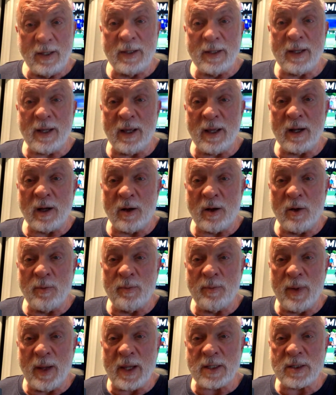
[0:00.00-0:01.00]
They got a
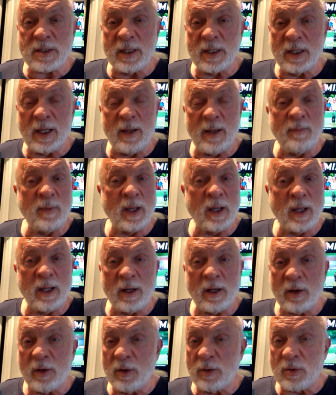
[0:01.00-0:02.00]
good passing game. They
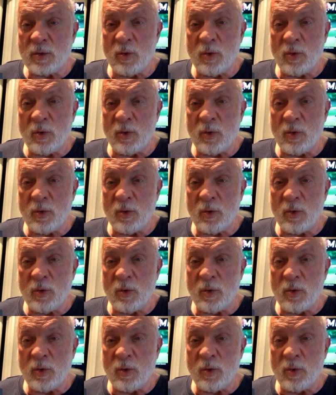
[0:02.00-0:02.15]
got a good